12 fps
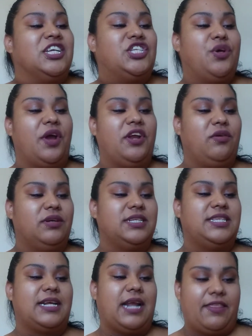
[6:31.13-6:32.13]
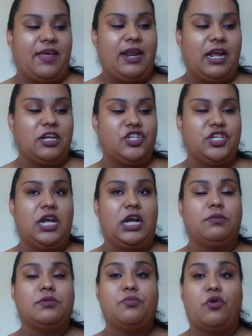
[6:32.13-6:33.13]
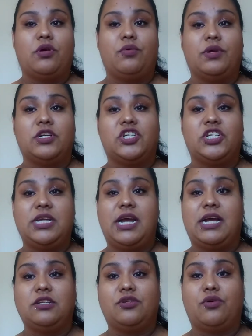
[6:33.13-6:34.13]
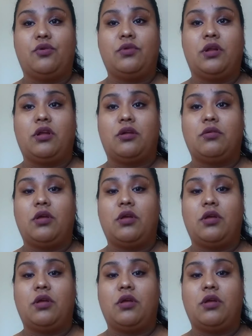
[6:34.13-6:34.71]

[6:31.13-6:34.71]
So I noticed that actually helps more when she has her own alarm